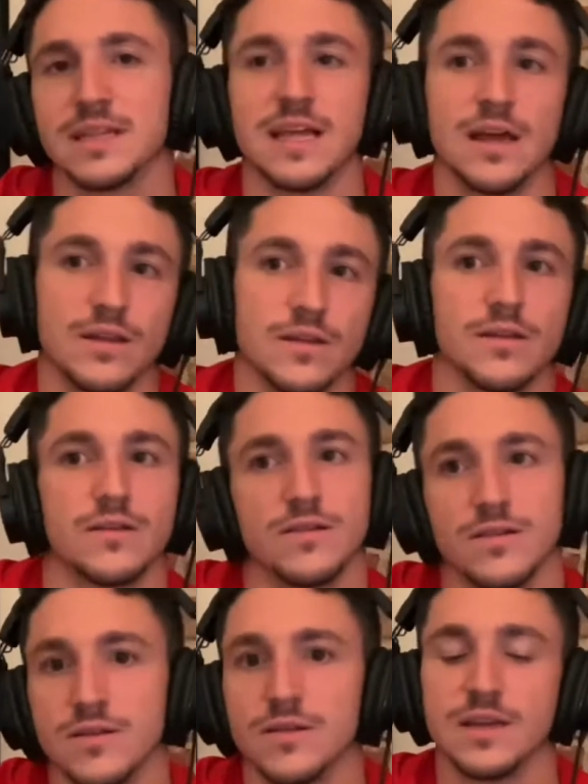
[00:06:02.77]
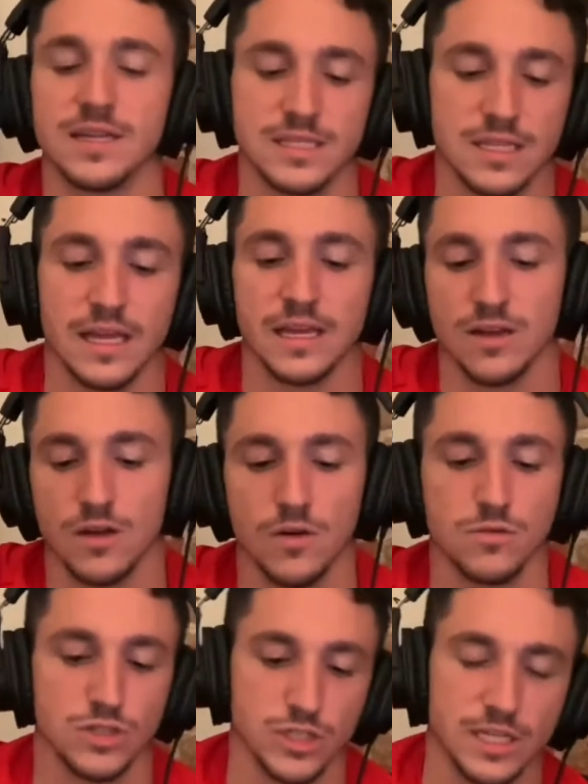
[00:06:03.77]
that is like,
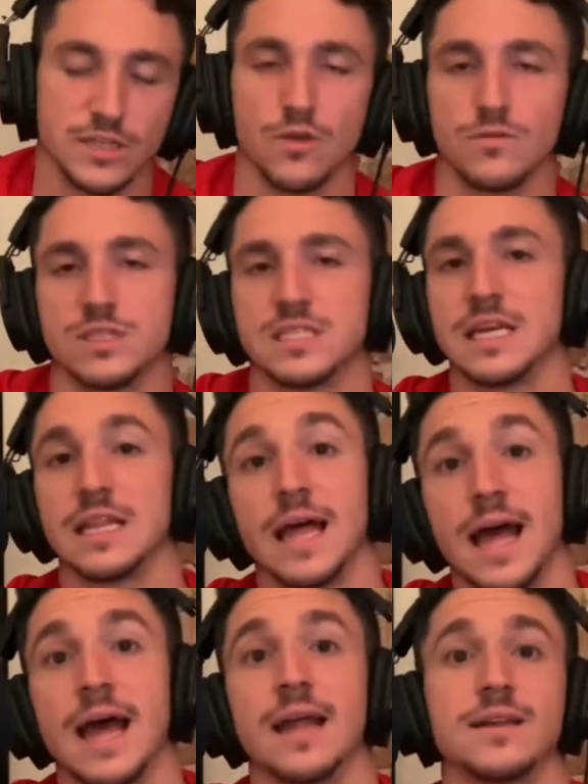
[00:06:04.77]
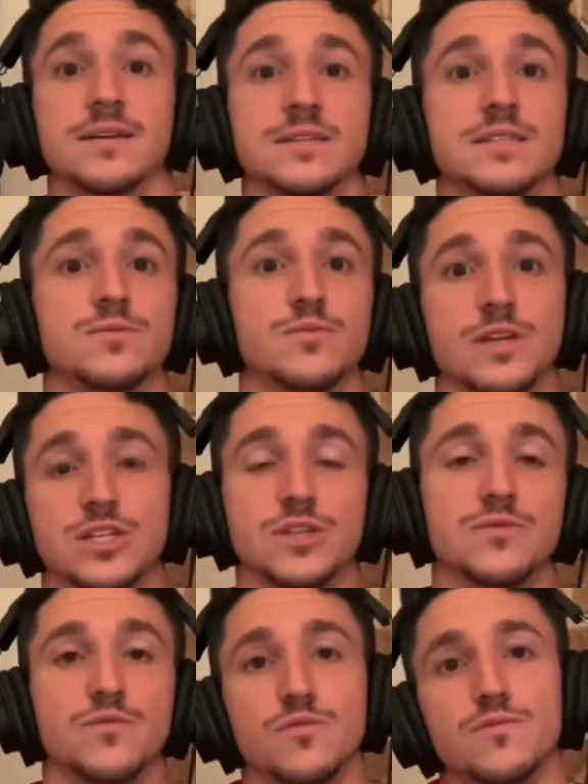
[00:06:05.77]
oh shit, don't say that, because we should
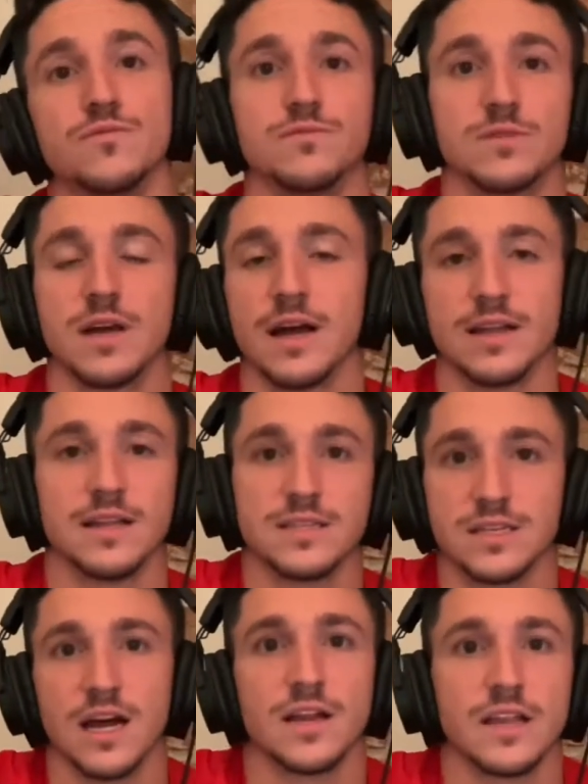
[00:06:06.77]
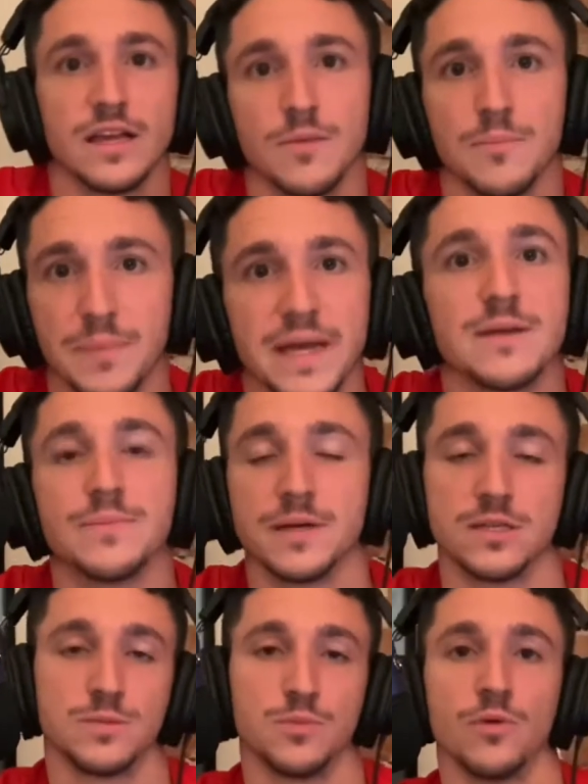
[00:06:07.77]
it's kind of like a big
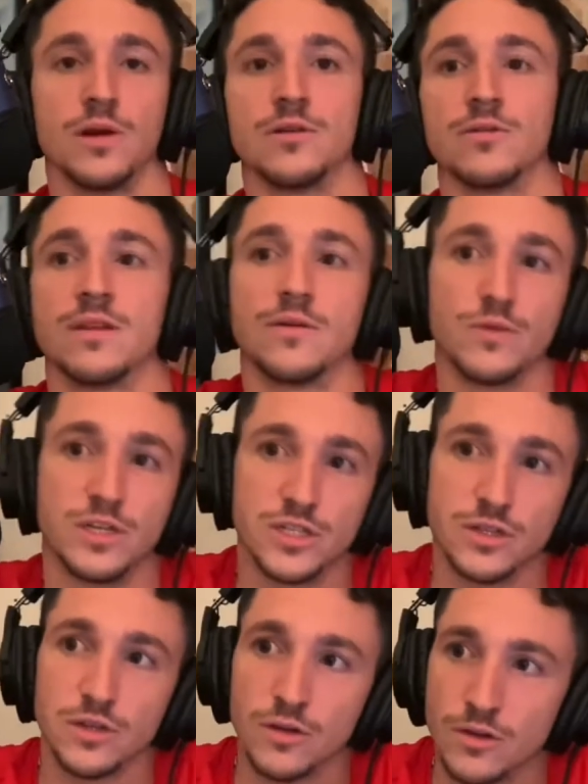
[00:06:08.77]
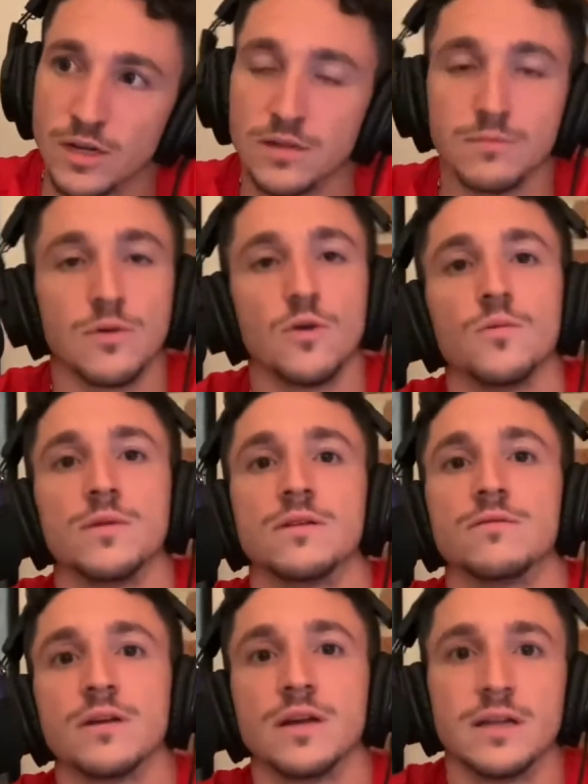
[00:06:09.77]
spoiler that we should learn in the moment,
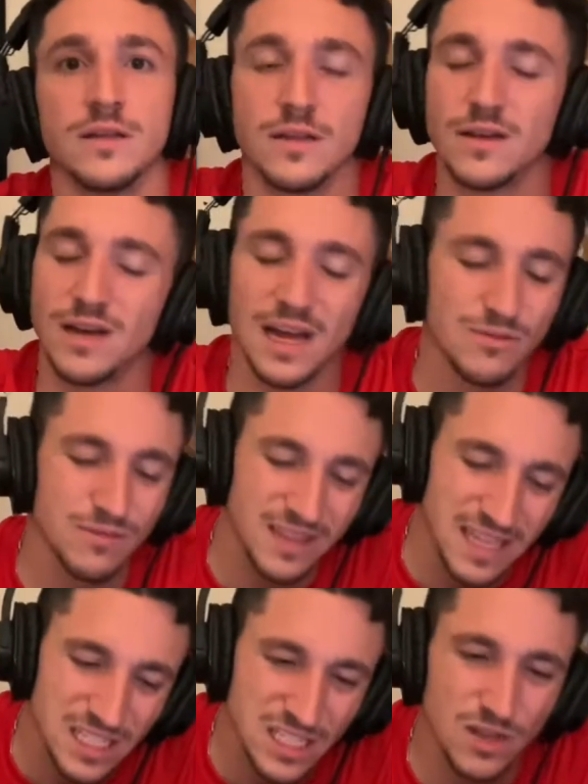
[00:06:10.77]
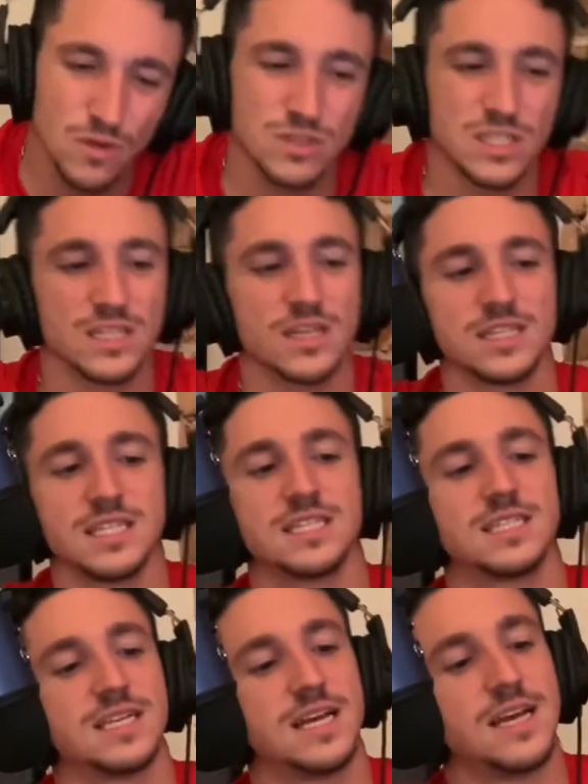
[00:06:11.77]
right? No, I don't think so, just because